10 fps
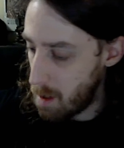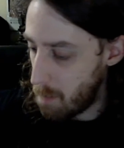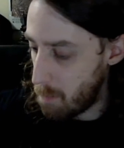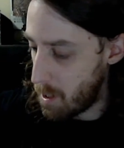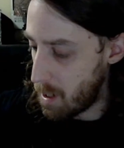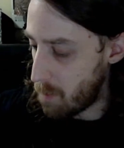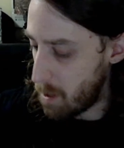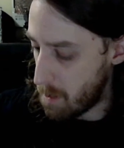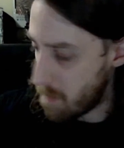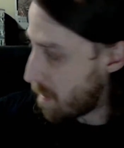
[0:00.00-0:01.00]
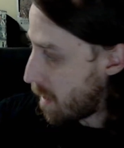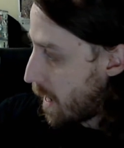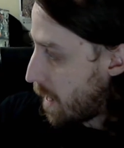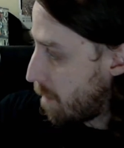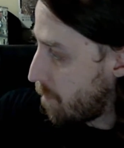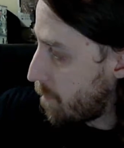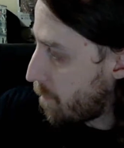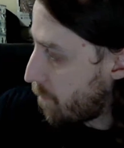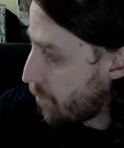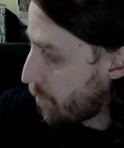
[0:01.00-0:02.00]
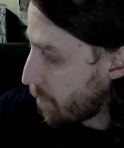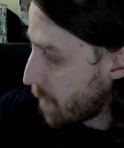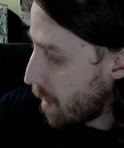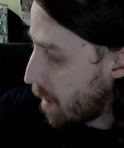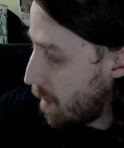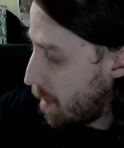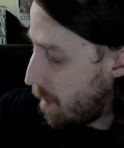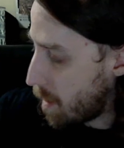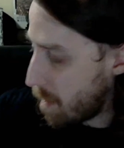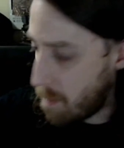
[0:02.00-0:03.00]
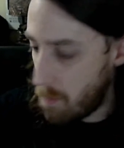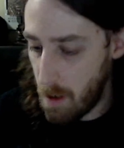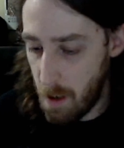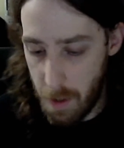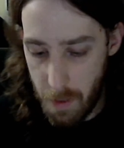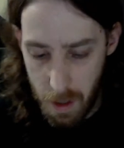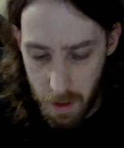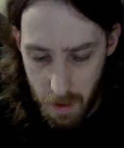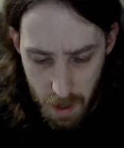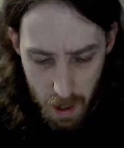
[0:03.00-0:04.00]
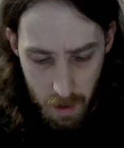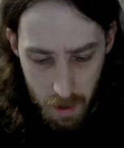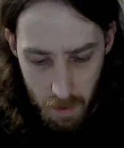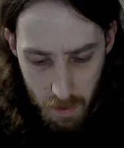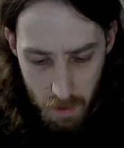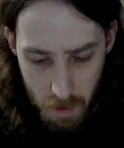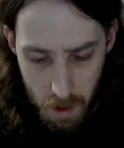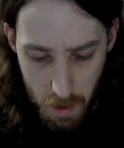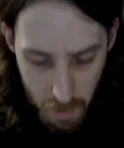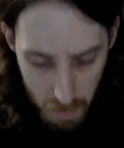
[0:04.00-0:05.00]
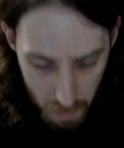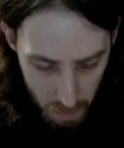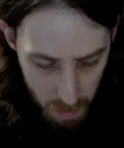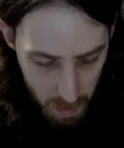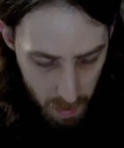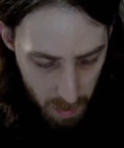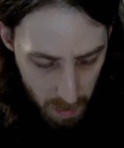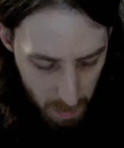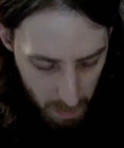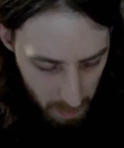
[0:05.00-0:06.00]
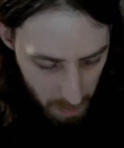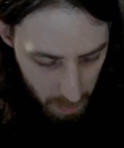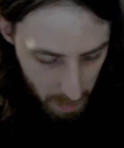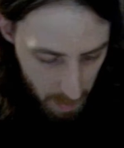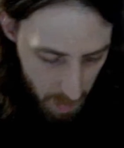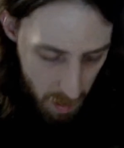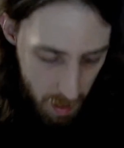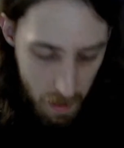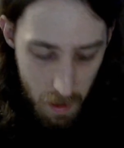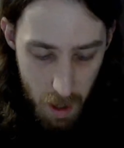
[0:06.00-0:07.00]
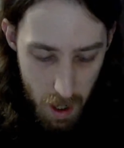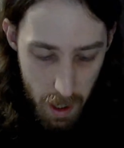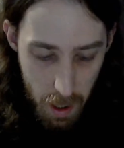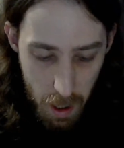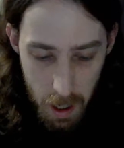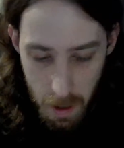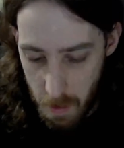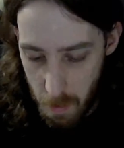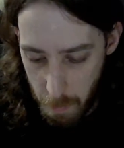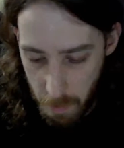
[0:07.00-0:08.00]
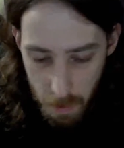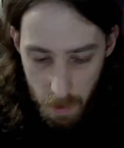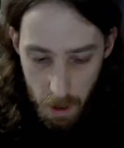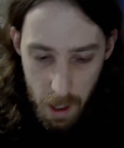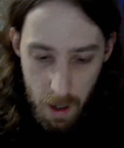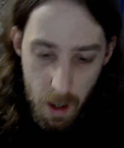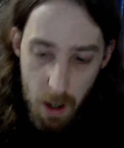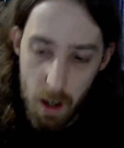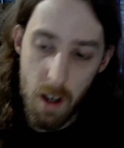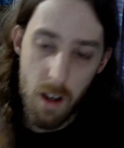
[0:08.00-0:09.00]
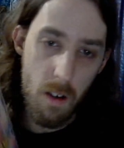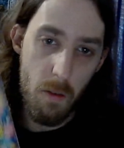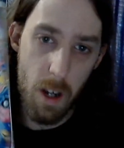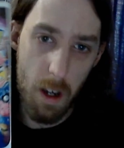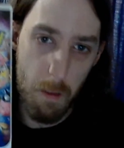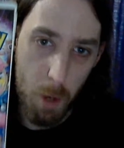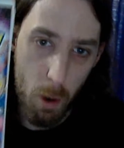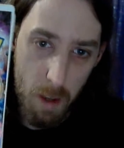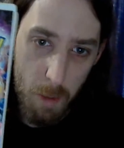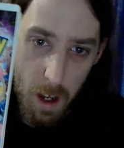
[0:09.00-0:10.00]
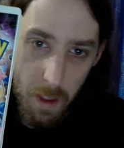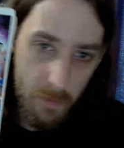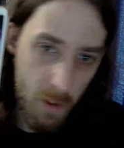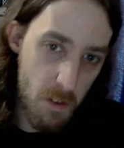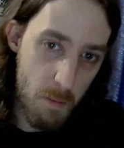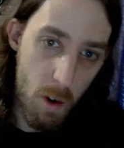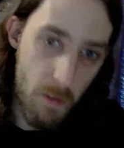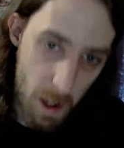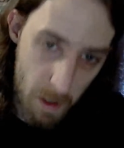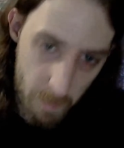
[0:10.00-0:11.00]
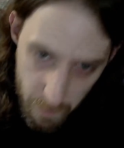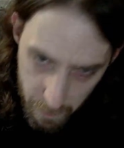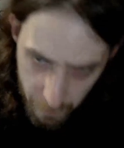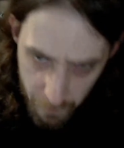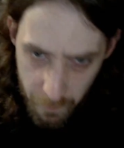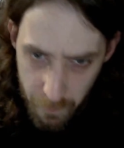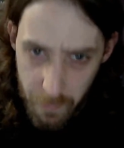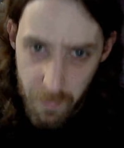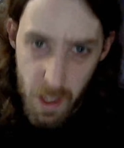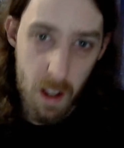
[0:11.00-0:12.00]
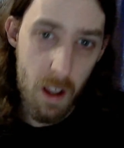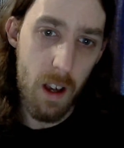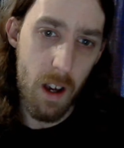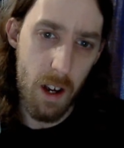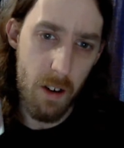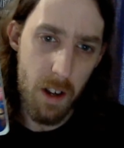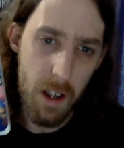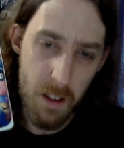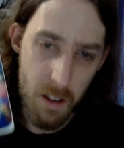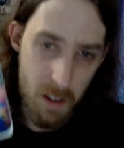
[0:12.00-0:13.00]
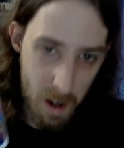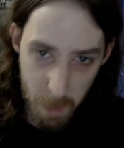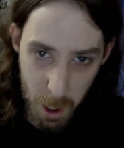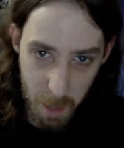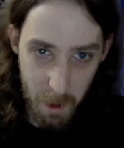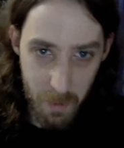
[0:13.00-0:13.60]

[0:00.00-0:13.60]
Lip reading: But anyway, there's that. Next one, I think this had an insert in it too. It did not, I lied to you, I'm sorry. We got Pokemon, the first movie. I don't need to talk much about